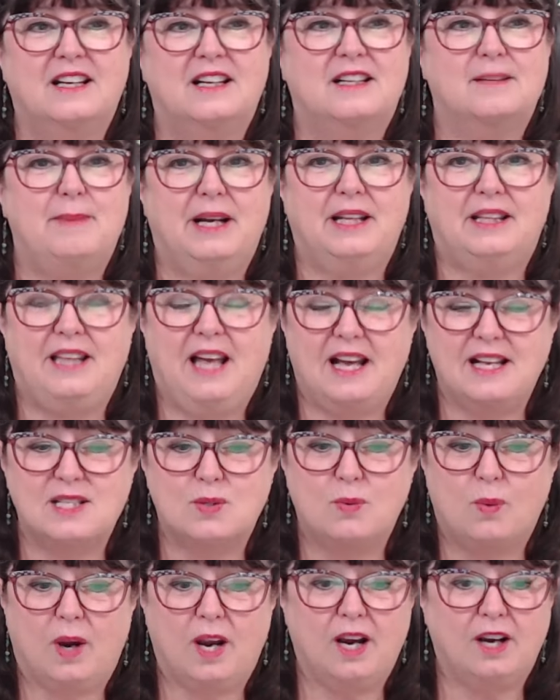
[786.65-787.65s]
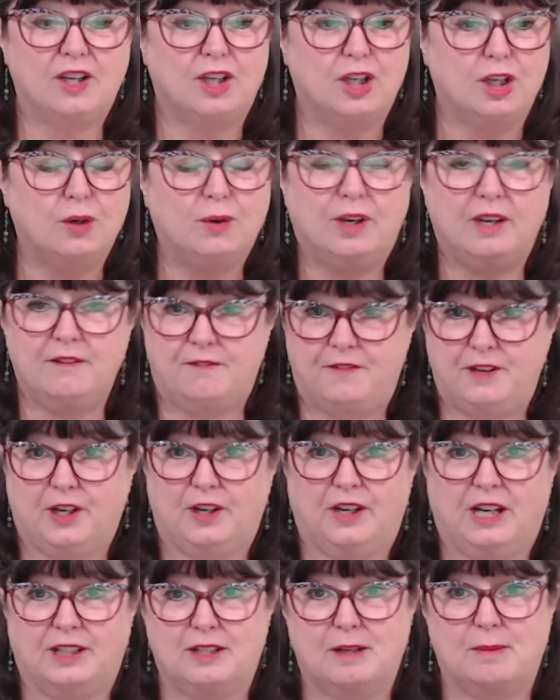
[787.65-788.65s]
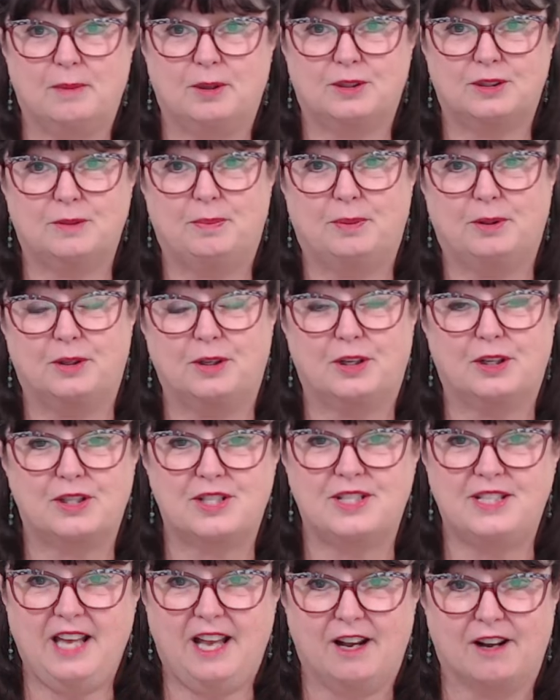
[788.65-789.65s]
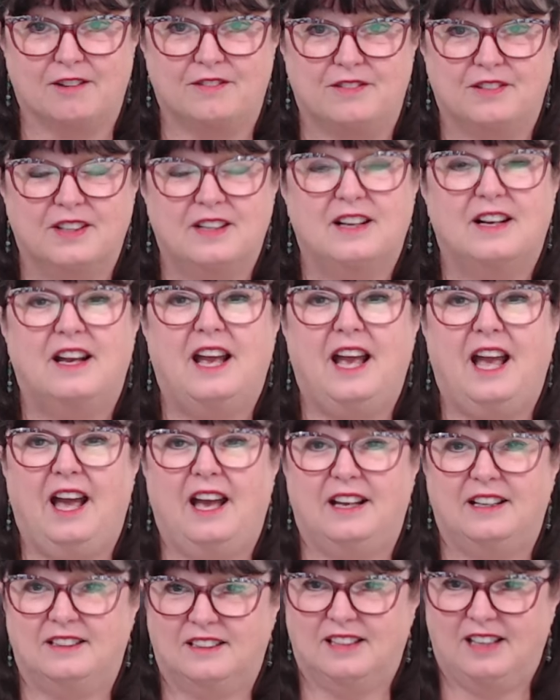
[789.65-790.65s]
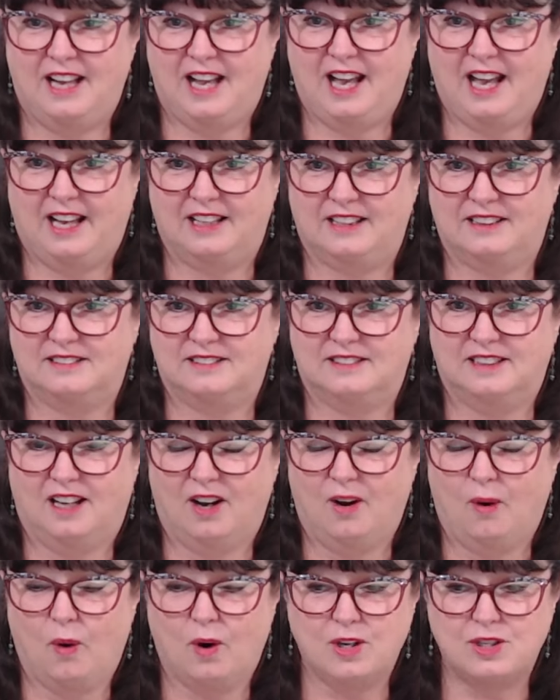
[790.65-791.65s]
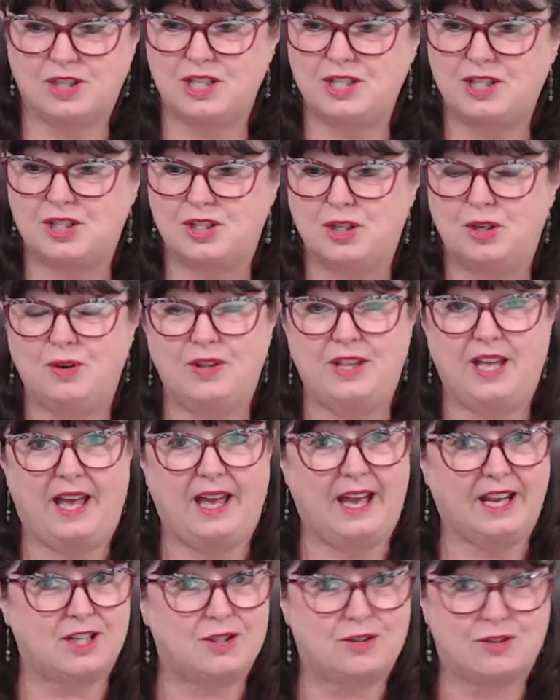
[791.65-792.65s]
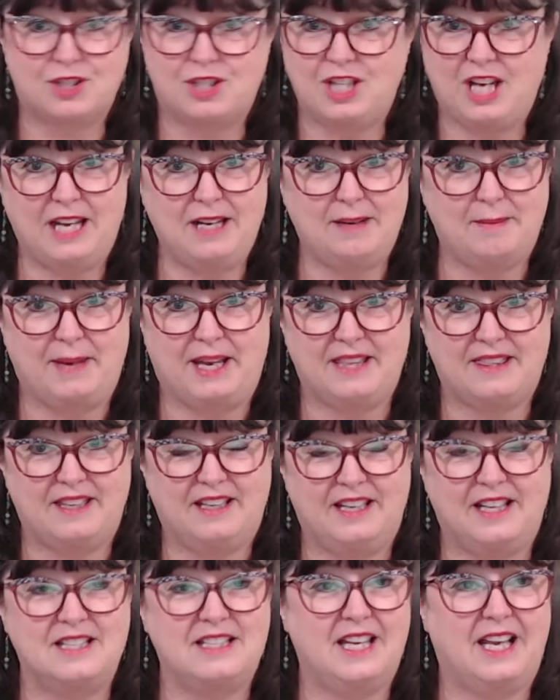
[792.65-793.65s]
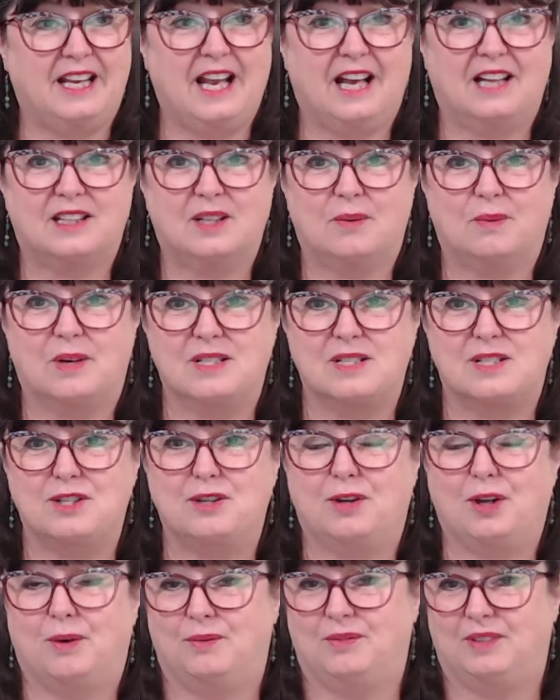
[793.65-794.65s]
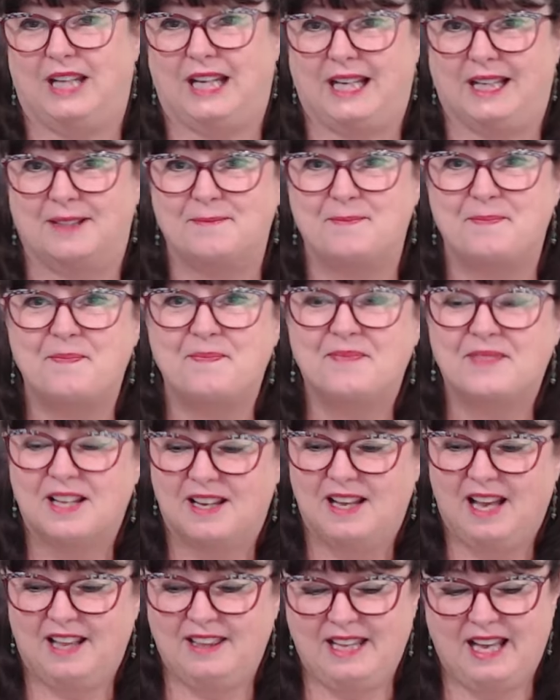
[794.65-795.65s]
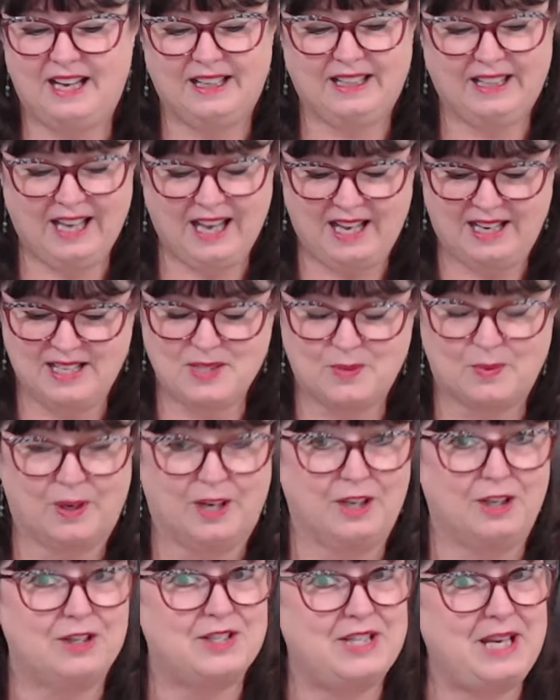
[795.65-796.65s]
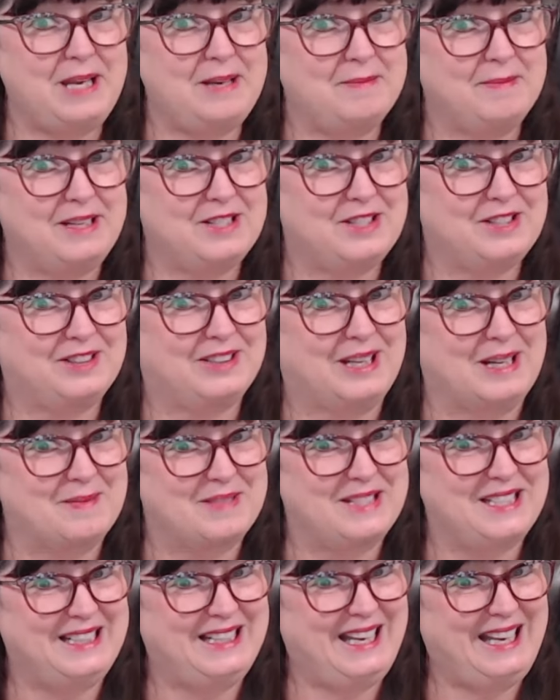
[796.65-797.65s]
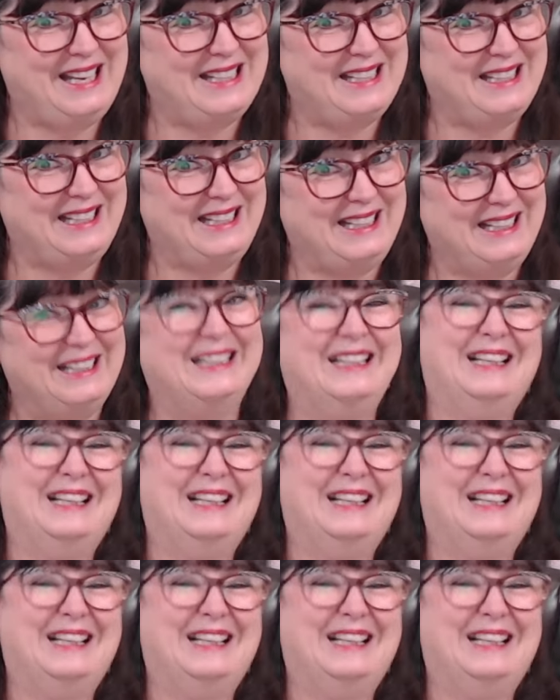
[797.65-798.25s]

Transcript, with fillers: But that's where you can figure out the multiple yourself, and and or just do the extra chain method and take out the ones you don't need. And that, again, is where your tape measure comes in handy.